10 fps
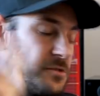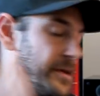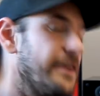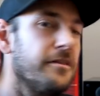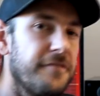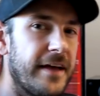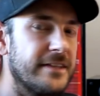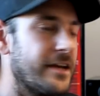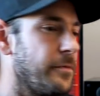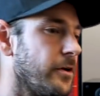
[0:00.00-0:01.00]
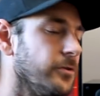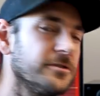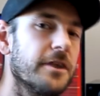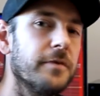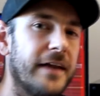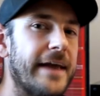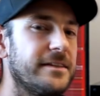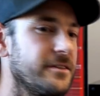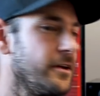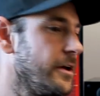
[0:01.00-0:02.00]
the speed of the fans are, but it also
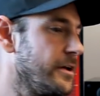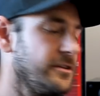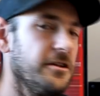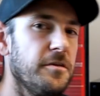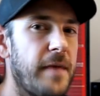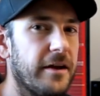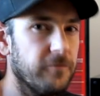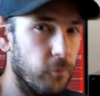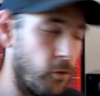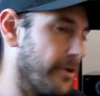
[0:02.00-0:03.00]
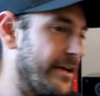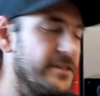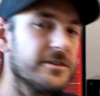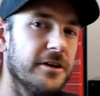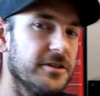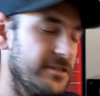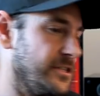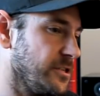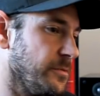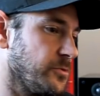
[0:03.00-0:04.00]
relates to the amount of water inside your
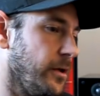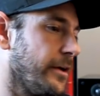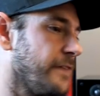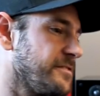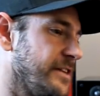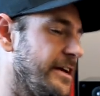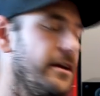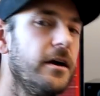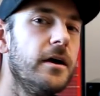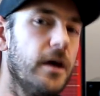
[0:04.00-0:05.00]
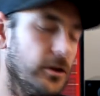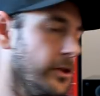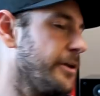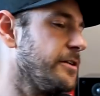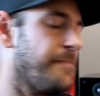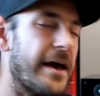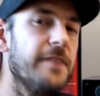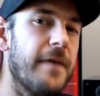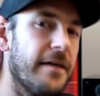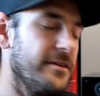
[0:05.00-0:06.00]
system as well. And I've seen a lot of
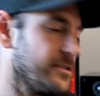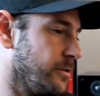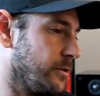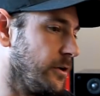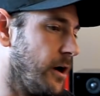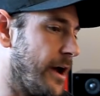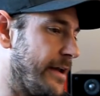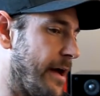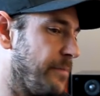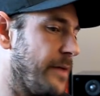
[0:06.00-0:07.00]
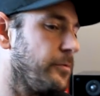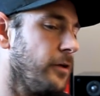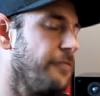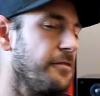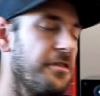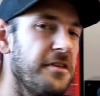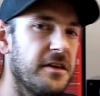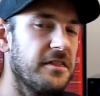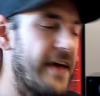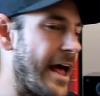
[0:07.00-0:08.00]
debate about this online. Now, people often
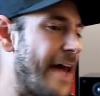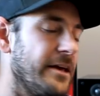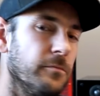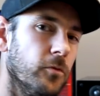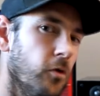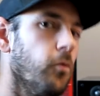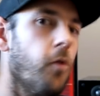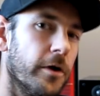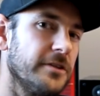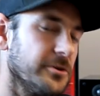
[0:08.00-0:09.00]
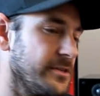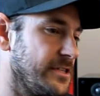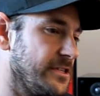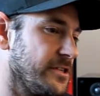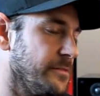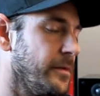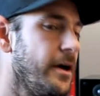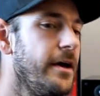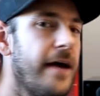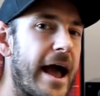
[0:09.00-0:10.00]
think that adding more water to a system
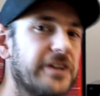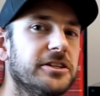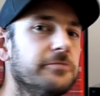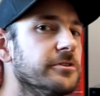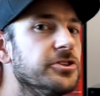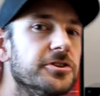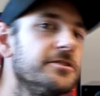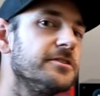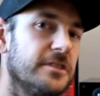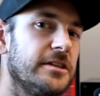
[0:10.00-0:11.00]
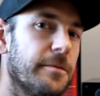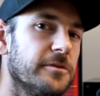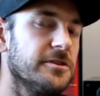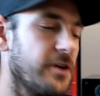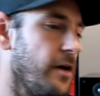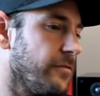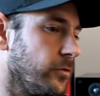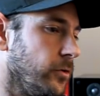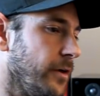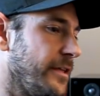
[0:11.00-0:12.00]
actually reduces the temperatures
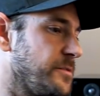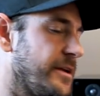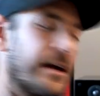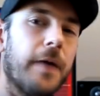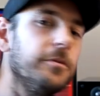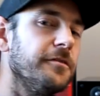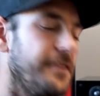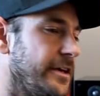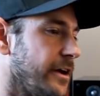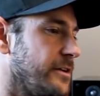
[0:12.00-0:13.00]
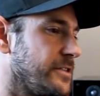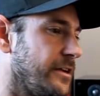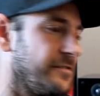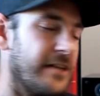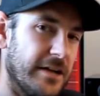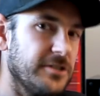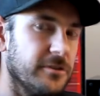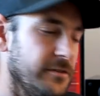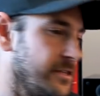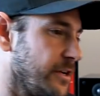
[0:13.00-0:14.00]
overall. And there's been a couple of videos that have touched
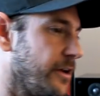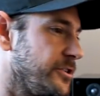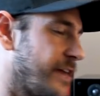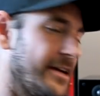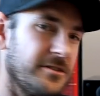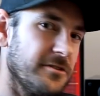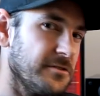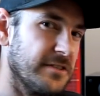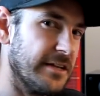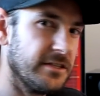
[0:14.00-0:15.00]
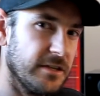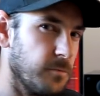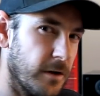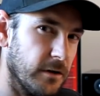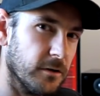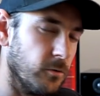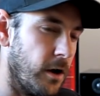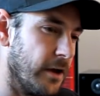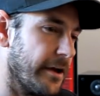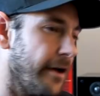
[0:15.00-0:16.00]
on this. I know Jay's Two Cents did one a little
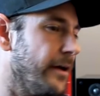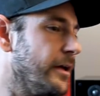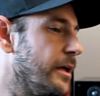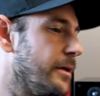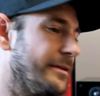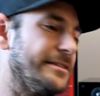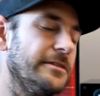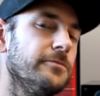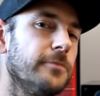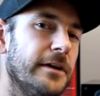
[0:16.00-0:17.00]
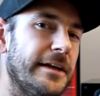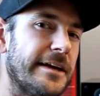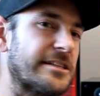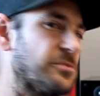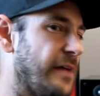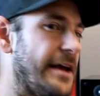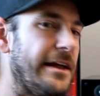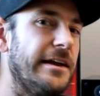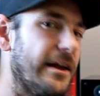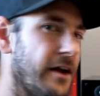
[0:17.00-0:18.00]
while ago, but didn't really explain
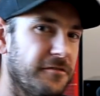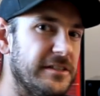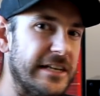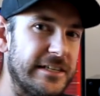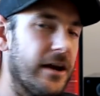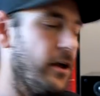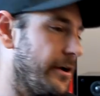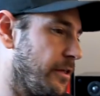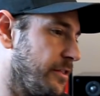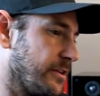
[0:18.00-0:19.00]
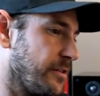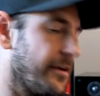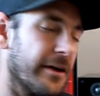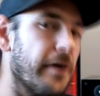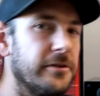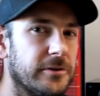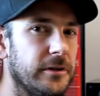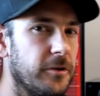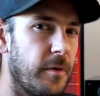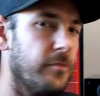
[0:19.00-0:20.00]
it in enough detail, I don't think. So I'm gonna go into a
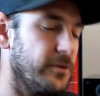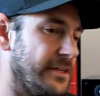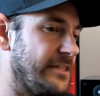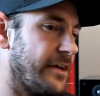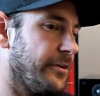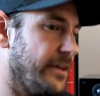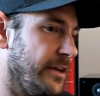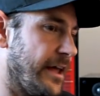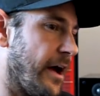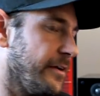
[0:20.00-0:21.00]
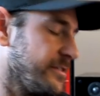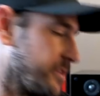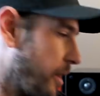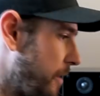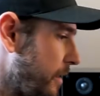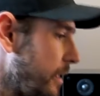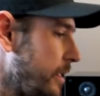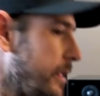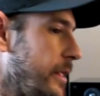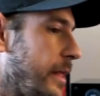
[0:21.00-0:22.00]
little bit more detail here now. So
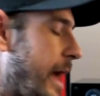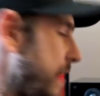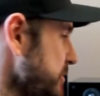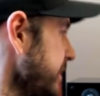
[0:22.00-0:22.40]
as